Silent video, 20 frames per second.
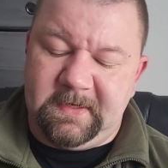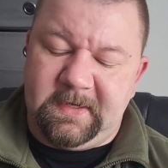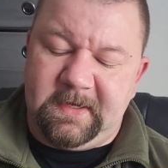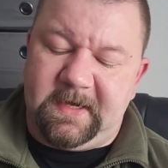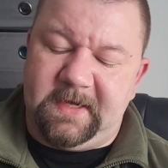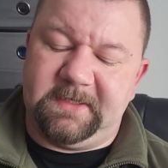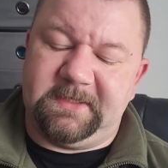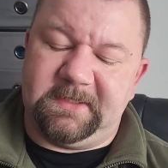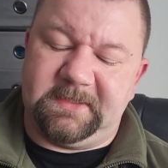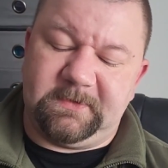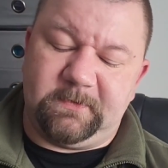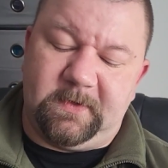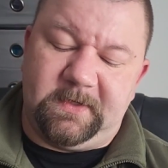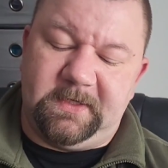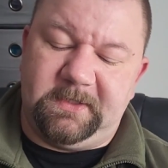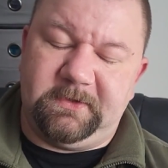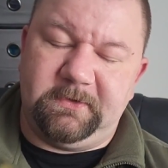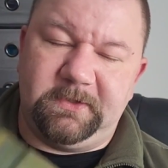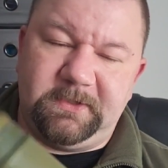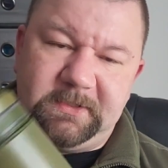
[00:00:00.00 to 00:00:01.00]
I just
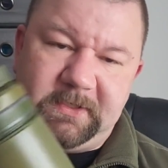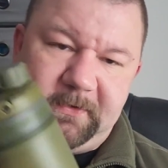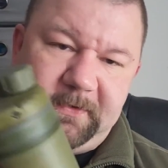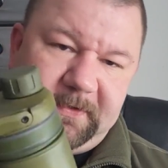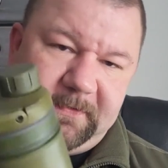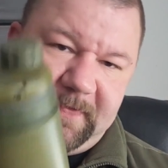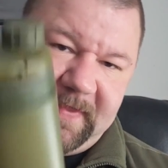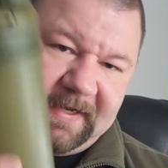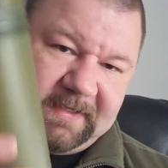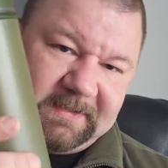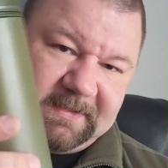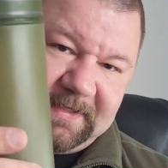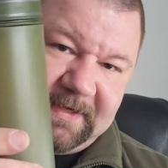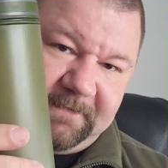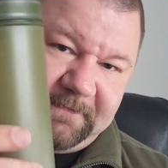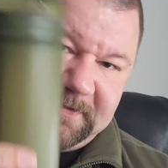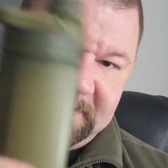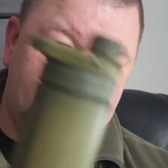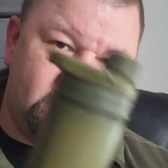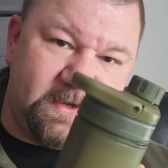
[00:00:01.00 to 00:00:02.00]
wanted to show you that stuff
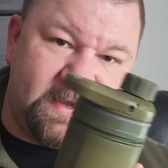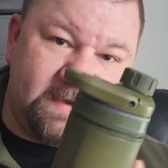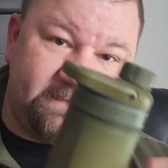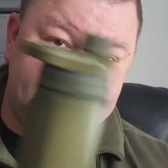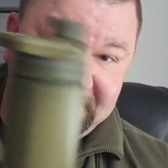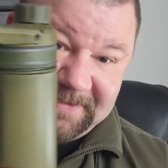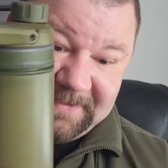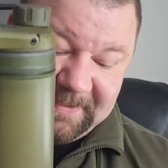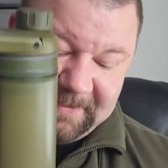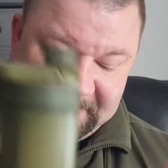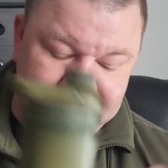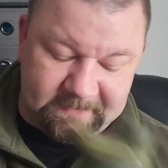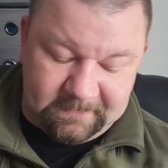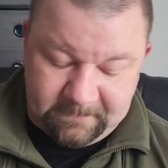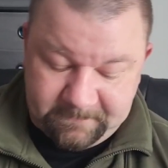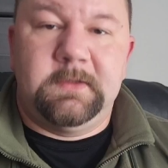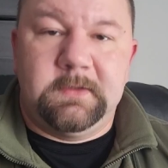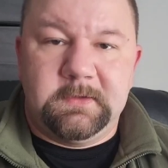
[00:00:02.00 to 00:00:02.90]
so you have seen it.